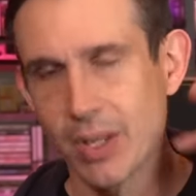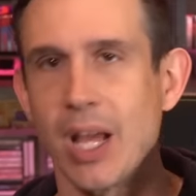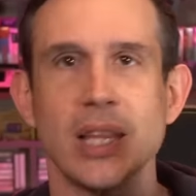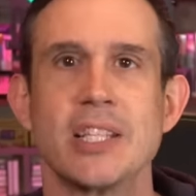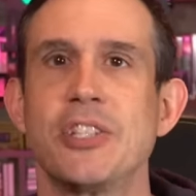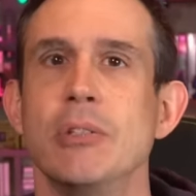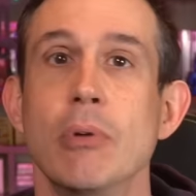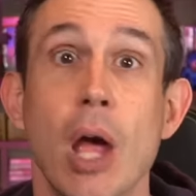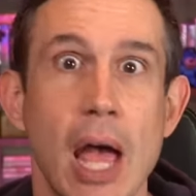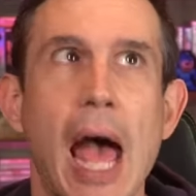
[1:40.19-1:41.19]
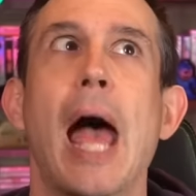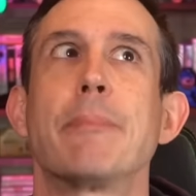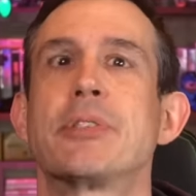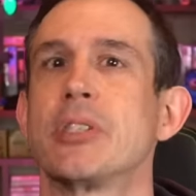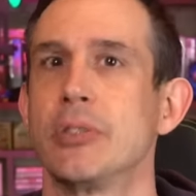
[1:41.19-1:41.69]
unless you
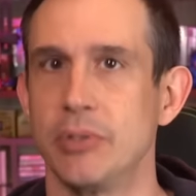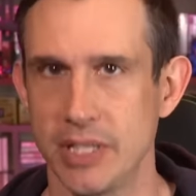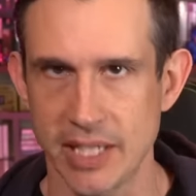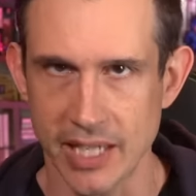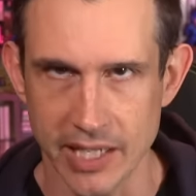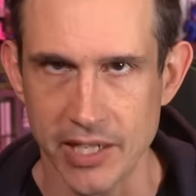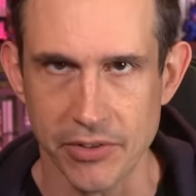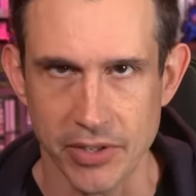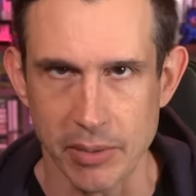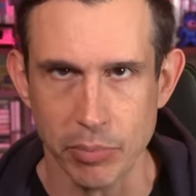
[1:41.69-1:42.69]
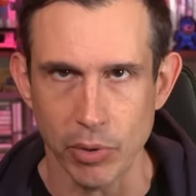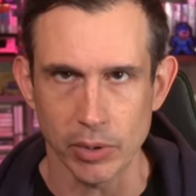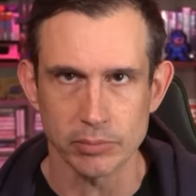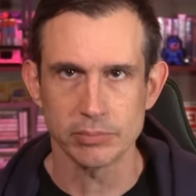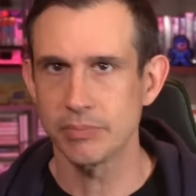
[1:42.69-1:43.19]
absolutely need an Ethernet port.
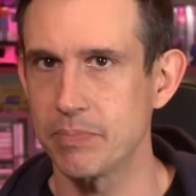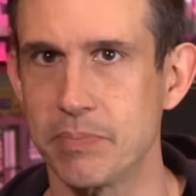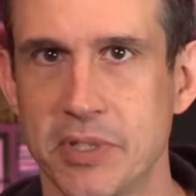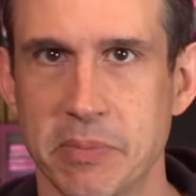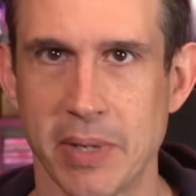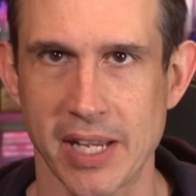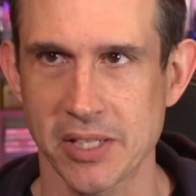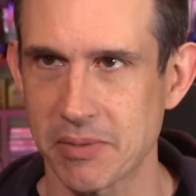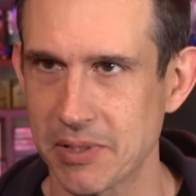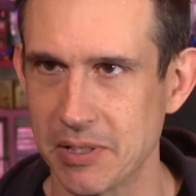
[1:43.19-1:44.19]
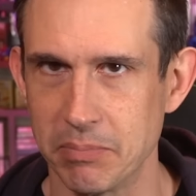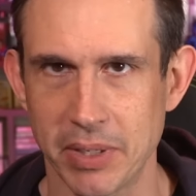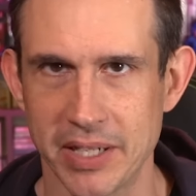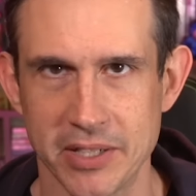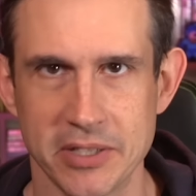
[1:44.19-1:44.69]
Smash
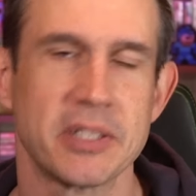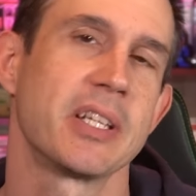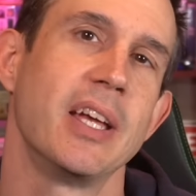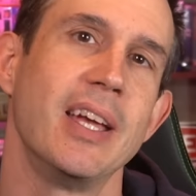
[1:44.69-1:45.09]
competitors.